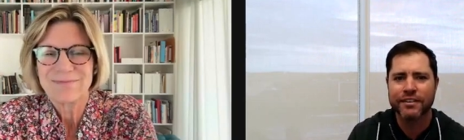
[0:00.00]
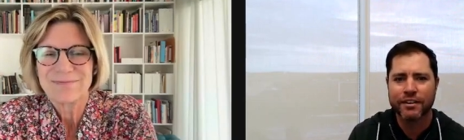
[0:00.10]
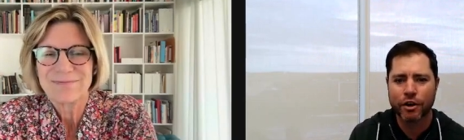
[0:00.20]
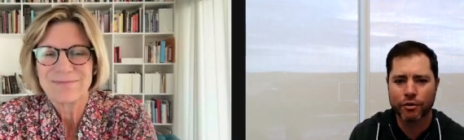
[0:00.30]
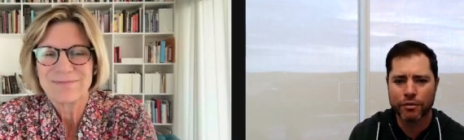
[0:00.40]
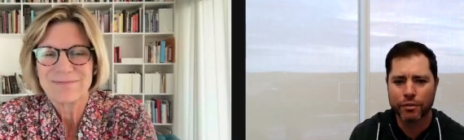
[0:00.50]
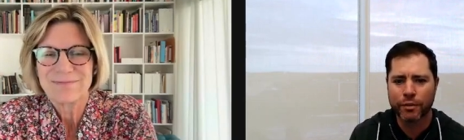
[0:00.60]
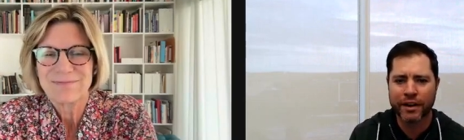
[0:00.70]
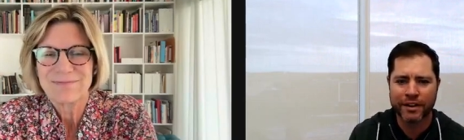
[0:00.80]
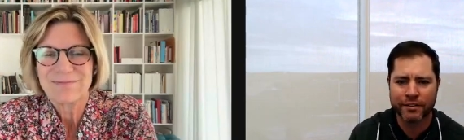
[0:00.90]
Speaker 1: over the
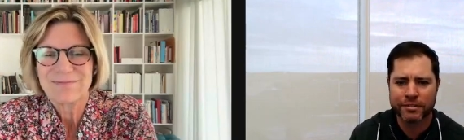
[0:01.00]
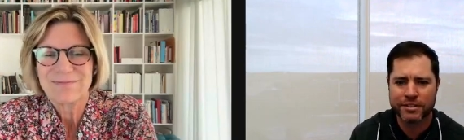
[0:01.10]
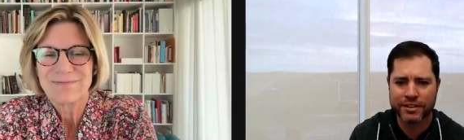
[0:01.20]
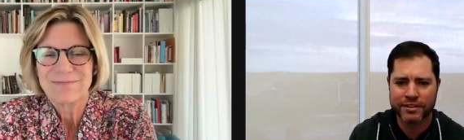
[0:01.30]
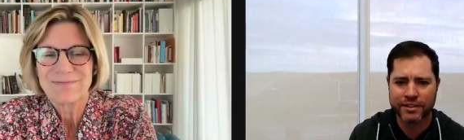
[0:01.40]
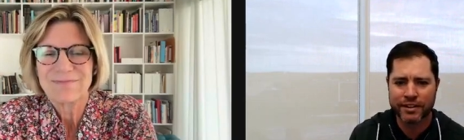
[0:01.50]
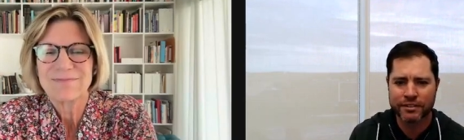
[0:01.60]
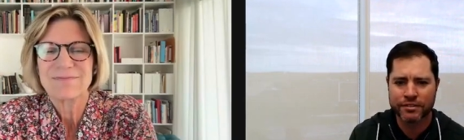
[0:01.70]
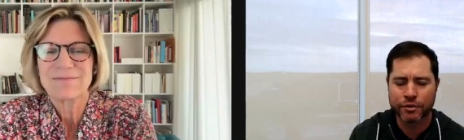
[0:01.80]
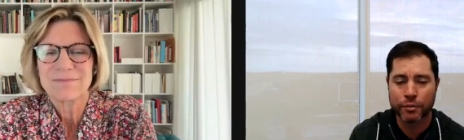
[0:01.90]
waves and
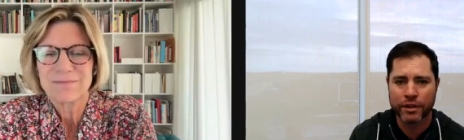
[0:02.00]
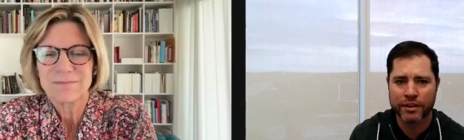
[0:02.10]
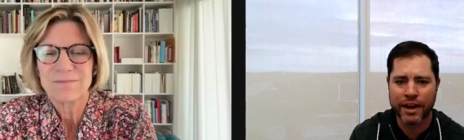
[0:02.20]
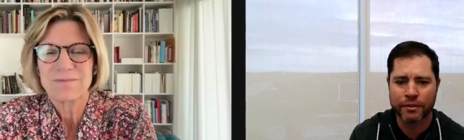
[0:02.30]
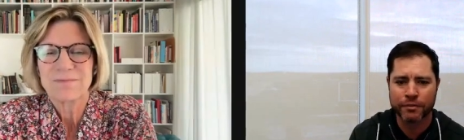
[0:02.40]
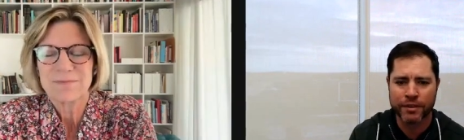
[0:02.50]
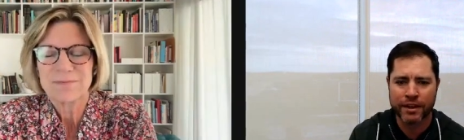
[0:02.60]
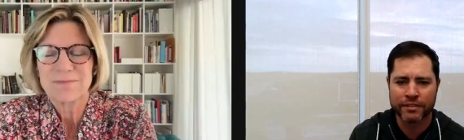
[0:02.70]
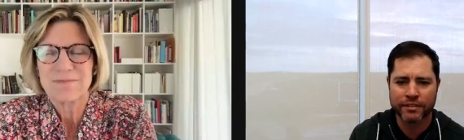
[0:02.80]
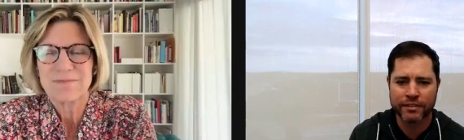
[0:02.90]
and so we allow for
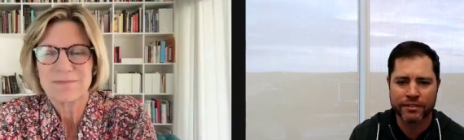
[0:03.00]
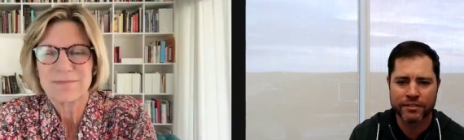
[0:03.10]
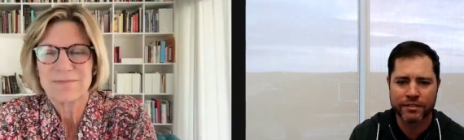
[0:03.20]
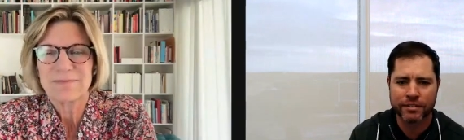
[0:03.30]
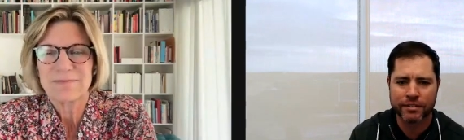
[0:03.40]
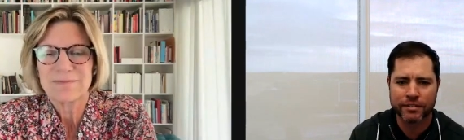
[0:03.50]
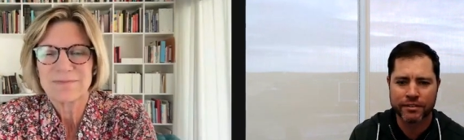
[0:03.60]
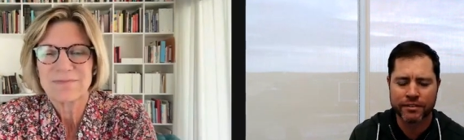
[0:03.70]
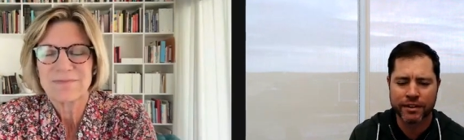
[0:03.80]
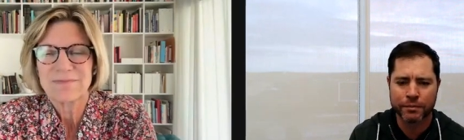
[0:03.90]
that to to,
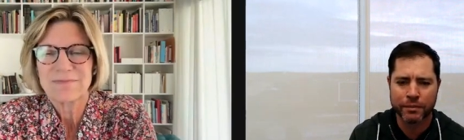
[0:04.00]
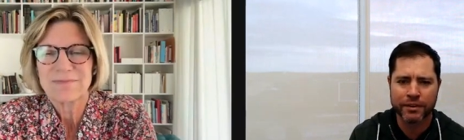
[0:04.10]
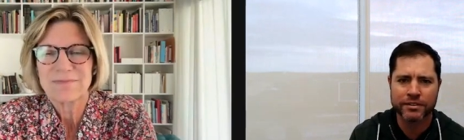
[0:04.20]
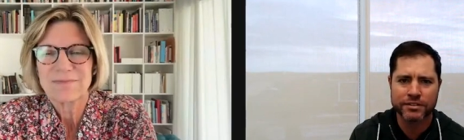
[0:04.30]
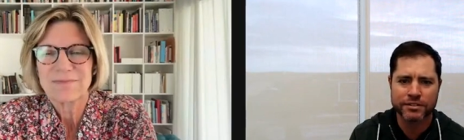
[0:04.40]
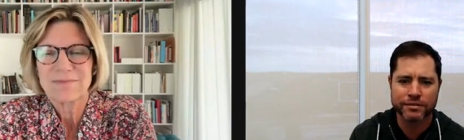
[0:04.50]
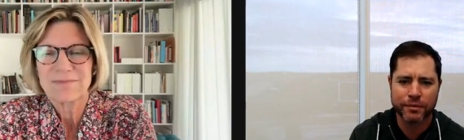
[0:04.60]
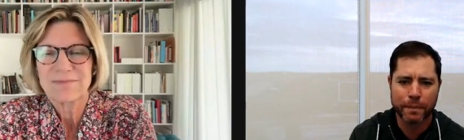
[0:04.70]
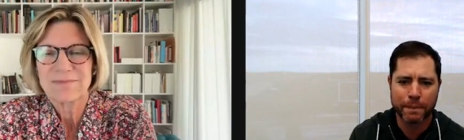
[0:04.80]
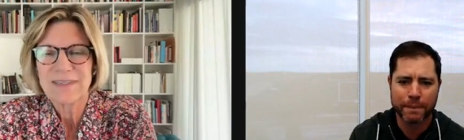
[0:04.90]
to take place
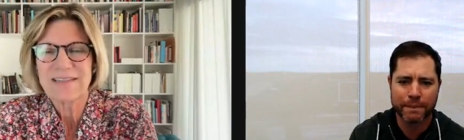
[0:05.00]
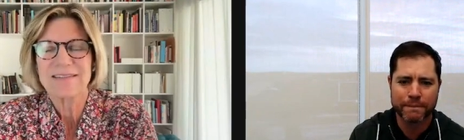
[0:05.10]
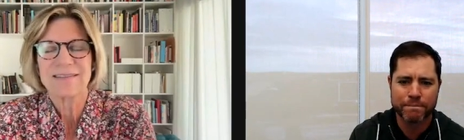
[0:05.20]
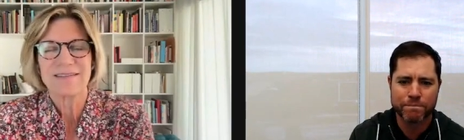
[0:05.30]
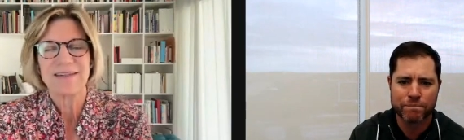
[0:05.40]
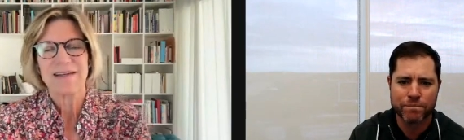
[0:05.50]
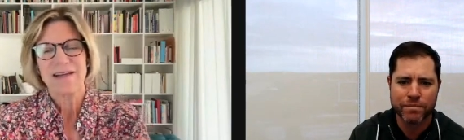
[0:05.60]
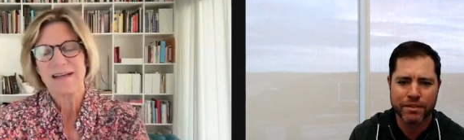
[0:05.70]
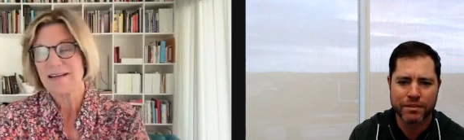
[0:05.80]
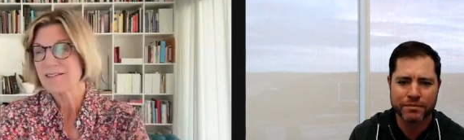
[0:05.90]
yeah
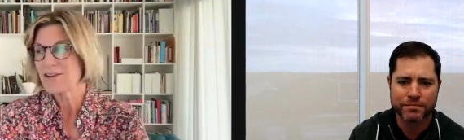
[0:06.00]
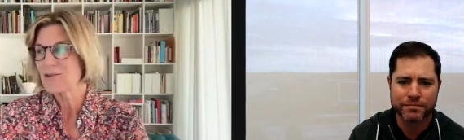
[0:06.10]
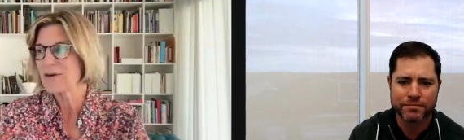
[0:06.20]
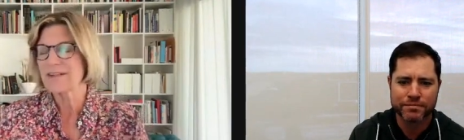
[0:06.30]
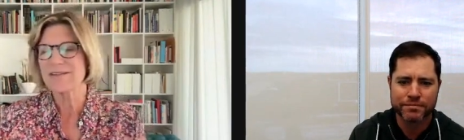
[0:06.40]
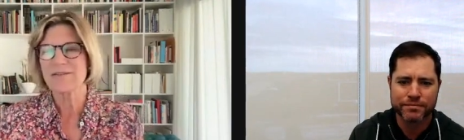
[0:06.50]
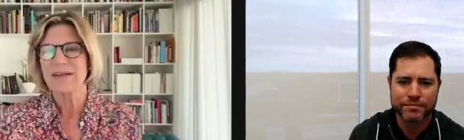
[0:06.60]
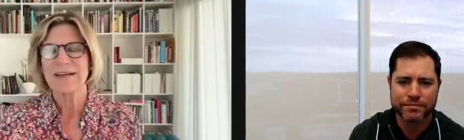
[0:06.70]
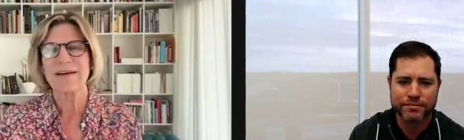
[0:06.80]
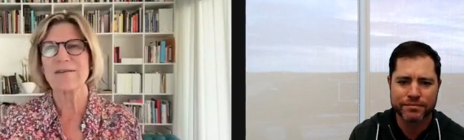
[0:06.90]
Speaker 2: yeah so
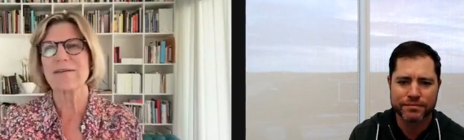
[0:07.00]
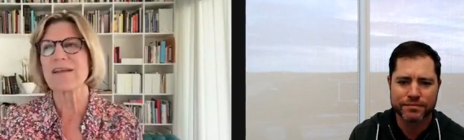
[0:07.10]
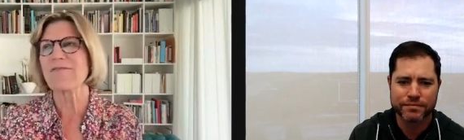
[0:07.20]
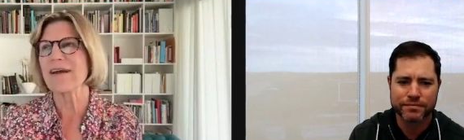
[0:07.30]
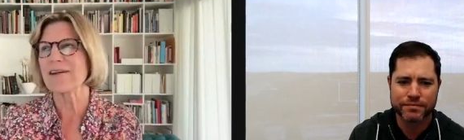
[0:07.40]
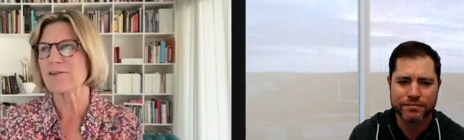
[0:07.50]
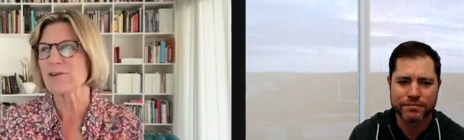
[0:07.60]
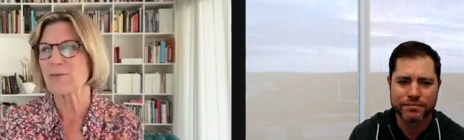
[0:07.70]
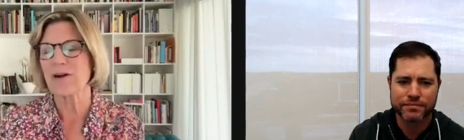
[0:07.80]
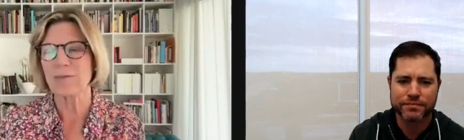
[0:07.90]
it's uh,
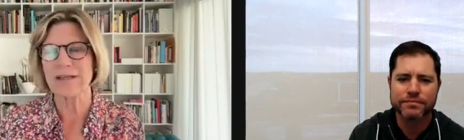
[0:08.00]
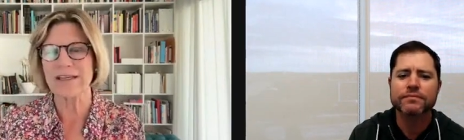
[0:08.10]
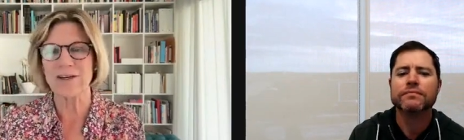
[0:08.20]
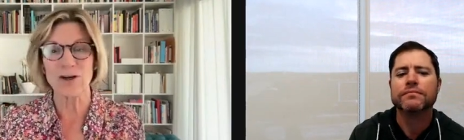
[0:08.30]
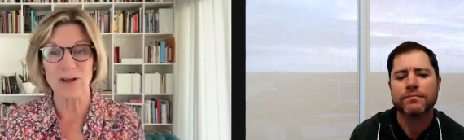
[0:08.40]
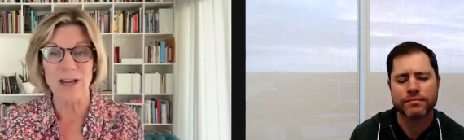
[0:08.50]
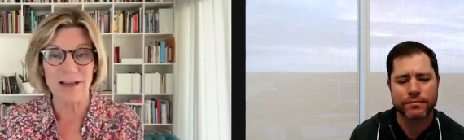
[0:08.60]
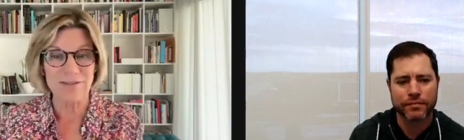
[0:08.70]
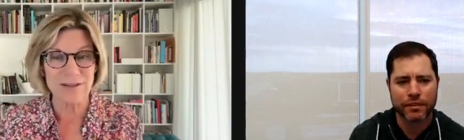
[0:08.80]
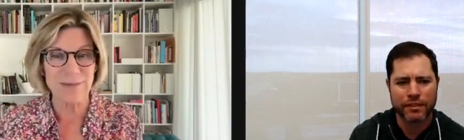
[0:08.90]
Keyfactor's probably in our
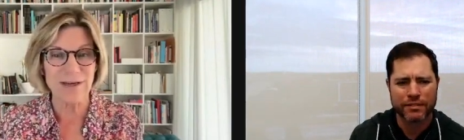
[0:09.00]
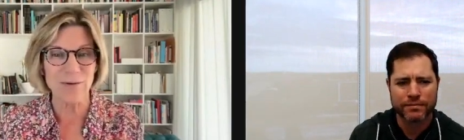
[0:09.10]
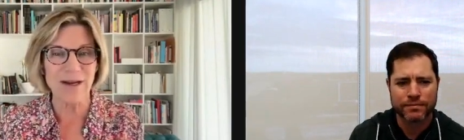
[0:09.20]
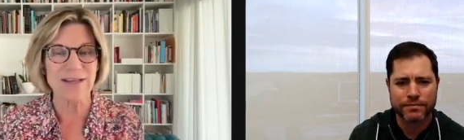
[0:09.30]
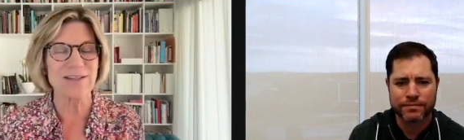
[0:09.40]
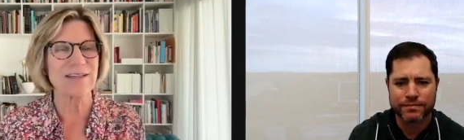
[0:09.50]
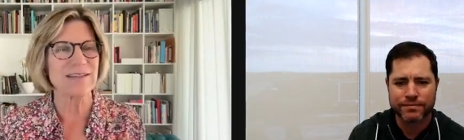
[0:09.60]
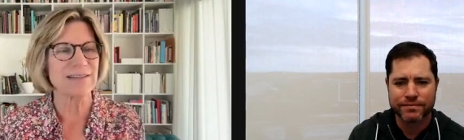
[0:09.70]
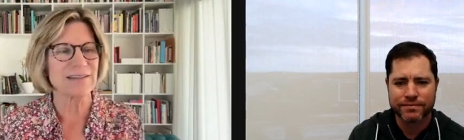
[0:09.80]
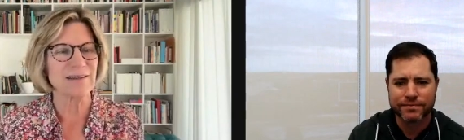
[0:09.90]
lives in many ways
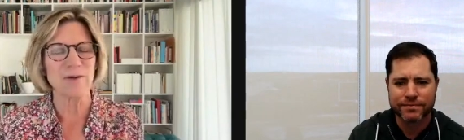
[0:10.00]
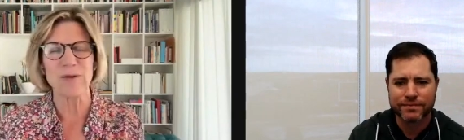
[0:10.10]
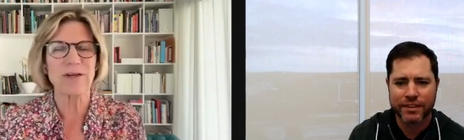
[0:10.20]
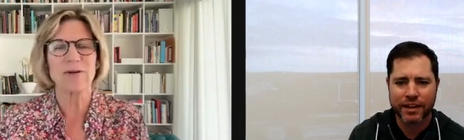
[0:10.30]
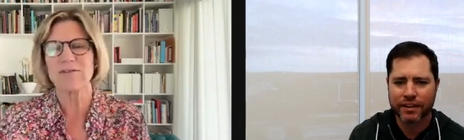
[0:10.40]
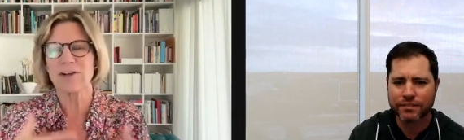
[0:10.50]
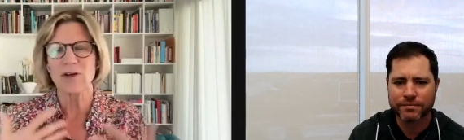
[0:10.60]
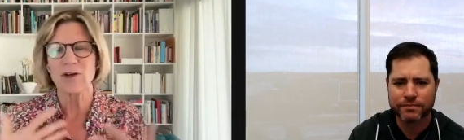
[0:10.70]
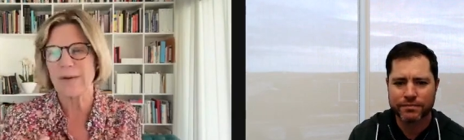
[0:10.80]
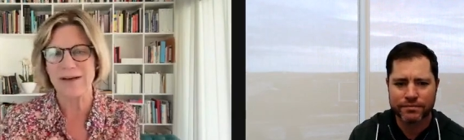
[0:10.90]
uh, that we yeah. don't
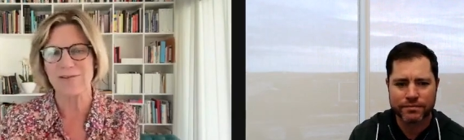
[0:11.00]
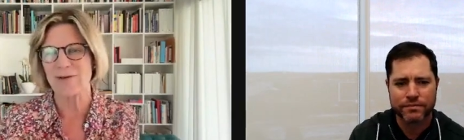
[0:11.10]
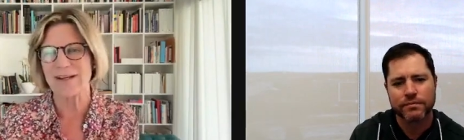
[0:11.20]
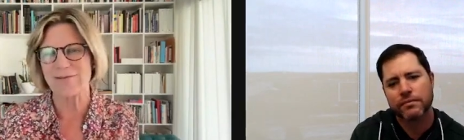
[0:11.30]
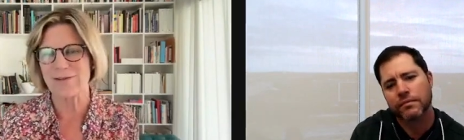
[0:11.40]
even know about,